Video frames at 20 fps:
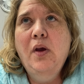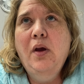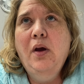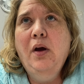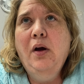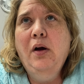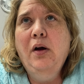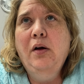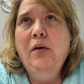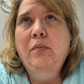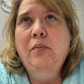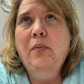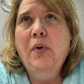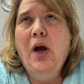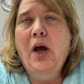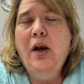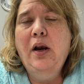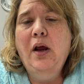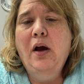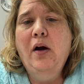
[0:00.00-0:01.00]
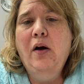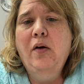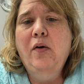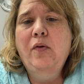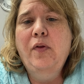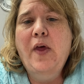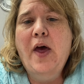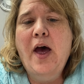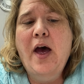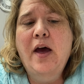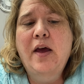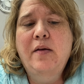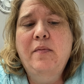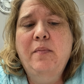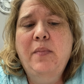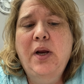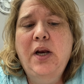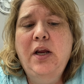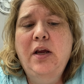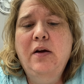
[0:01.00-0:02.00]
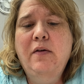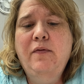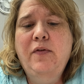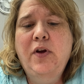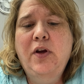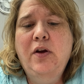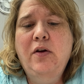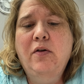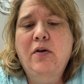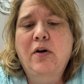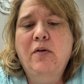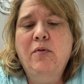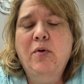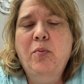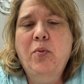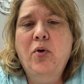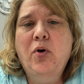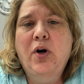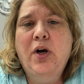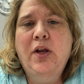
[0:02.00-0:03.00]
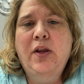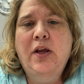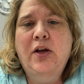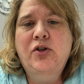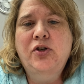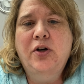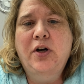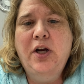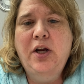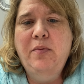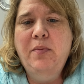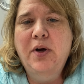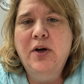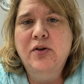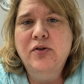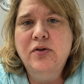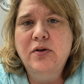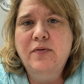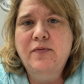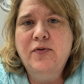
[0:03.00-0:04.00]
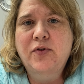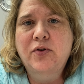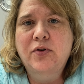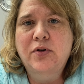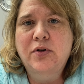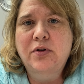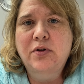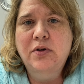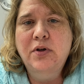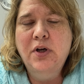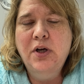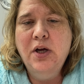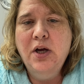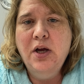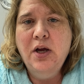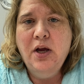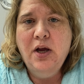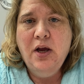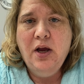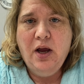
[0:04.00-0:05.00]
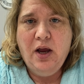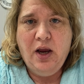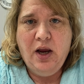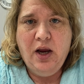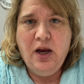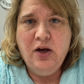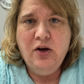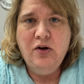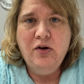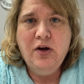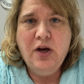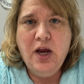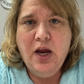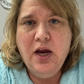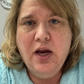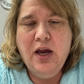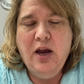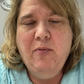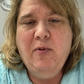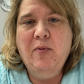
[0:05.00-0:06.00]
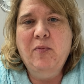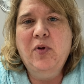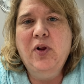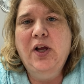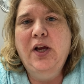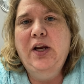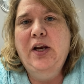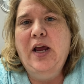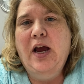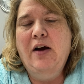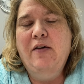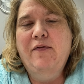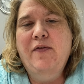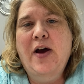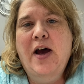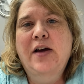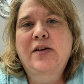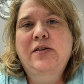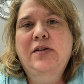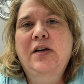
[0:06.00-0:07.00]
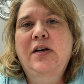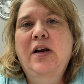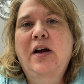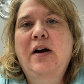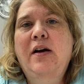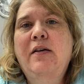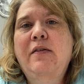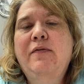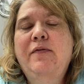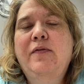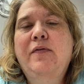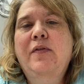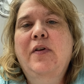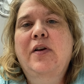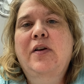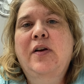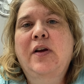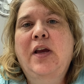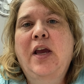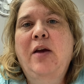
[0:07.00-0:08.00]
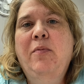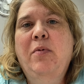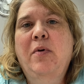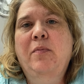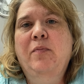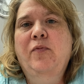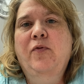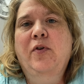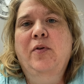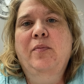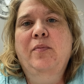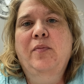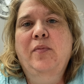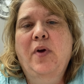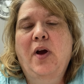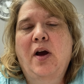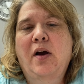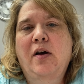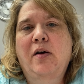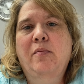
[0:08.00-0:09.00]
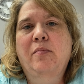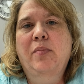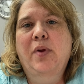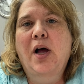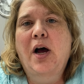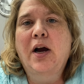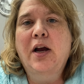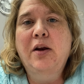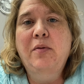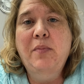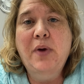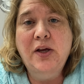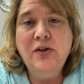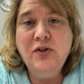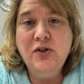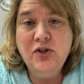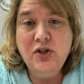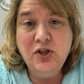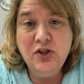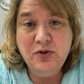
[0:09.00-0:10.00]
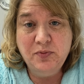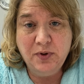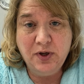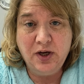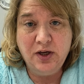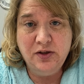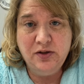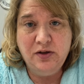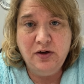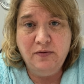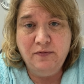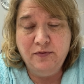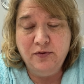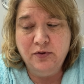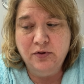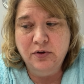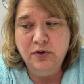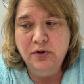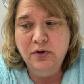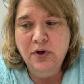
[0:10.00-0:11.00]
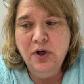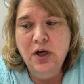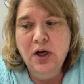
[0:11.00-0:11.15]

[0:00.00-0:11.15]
I know that many of you are reporting that your emails are full and you can't keep them cleaned out fast enough to keep them from blocking messages because they're full.